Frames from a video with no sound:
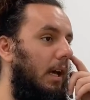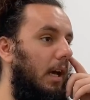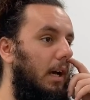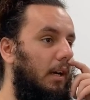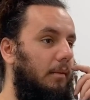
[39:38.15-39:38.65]

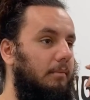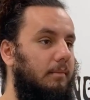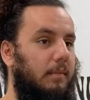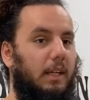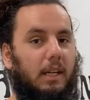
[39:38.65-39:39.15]

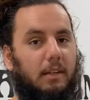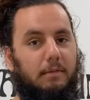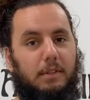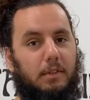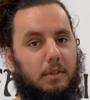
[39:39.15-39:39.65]
like at a
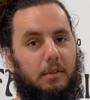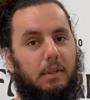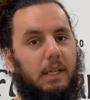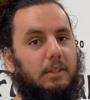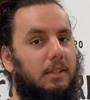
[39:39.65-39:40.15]
physical
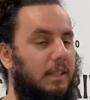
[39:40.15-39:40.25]
location?